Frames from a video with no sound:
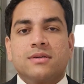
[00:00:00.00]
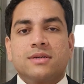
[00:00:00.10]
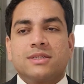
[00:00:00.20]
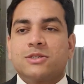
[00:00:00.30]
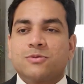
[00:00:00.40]

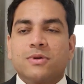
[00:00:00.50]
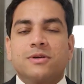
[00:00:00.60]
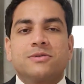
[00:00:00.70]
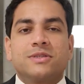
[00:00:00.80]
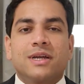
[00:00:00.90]
So I just
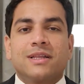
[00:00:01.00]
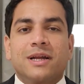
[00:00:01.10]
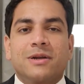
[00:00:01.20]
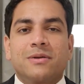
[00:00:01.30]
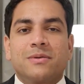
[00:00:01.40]
wanted to share
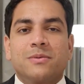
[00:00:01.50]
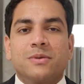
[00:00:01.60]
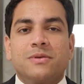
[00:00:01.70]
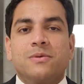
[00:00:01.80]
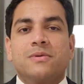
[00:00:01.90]
that
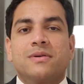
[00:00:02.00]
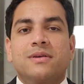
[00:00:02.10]
with you